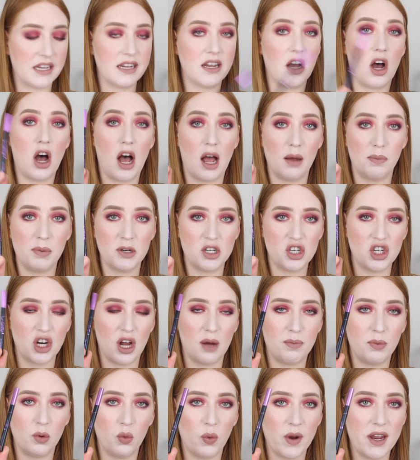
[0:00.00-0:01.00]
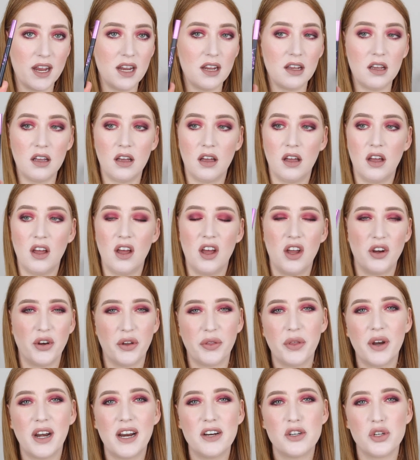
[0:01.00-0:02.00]
the Hyper Sharp Wing.
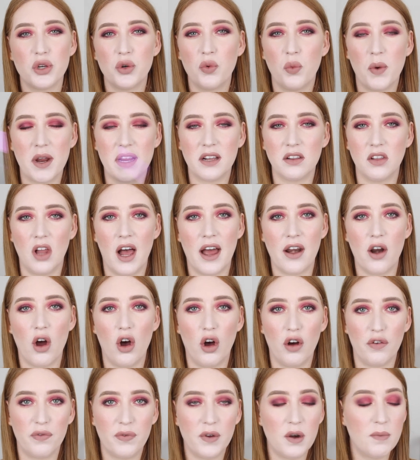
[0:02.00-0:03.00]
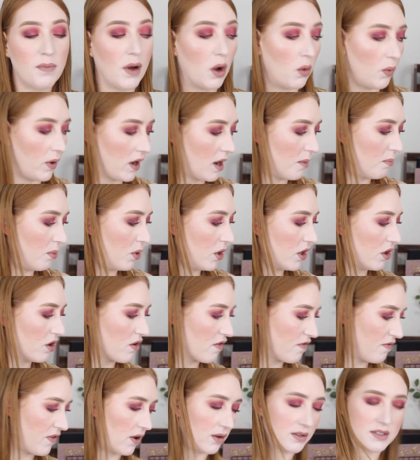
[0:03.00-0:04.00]
Not that I do wing liner often, but when I'm putting
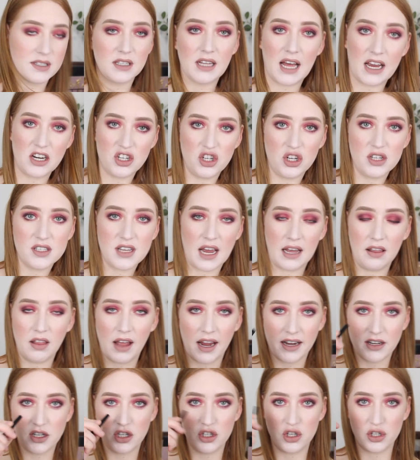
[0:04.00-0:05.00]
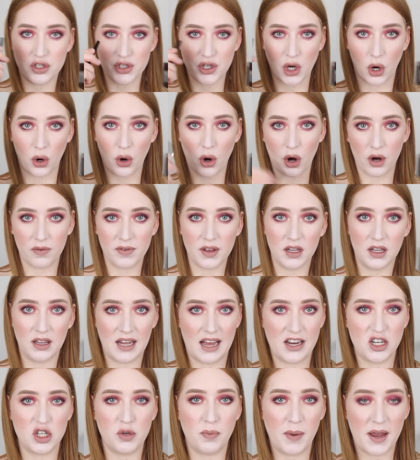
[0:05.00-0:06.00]
on false lashes, I like to just go over the
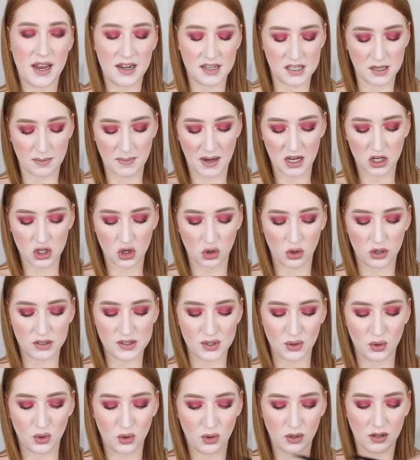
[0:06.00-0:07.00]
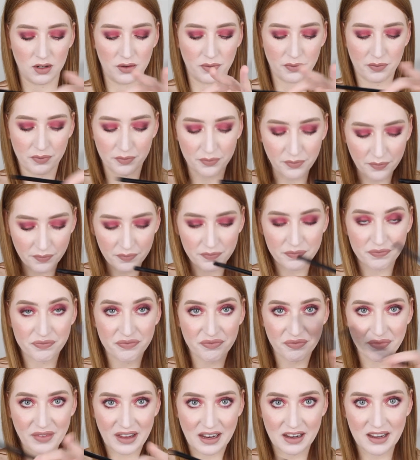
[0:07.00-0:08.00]
lash band to make sure it's all
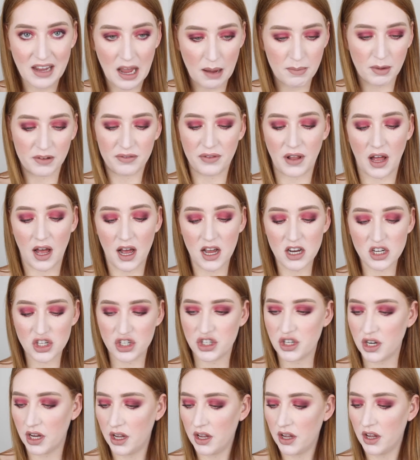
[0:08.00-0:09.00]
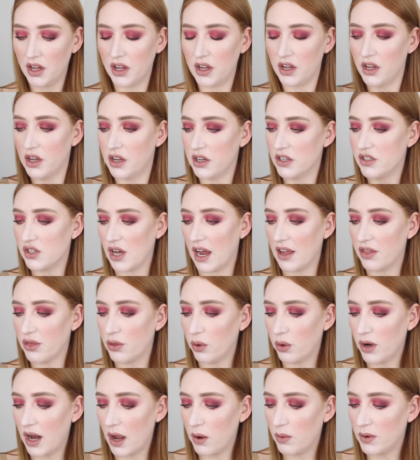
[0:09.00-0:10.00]
camouflaged. So I
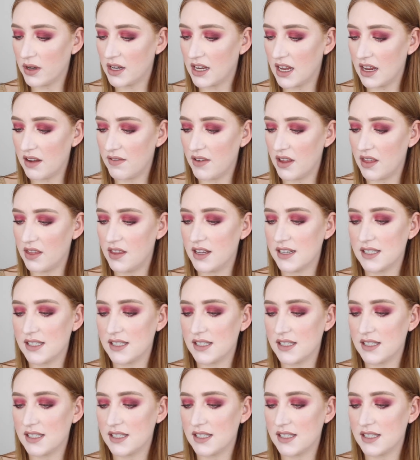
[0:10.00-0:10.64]
thought I would give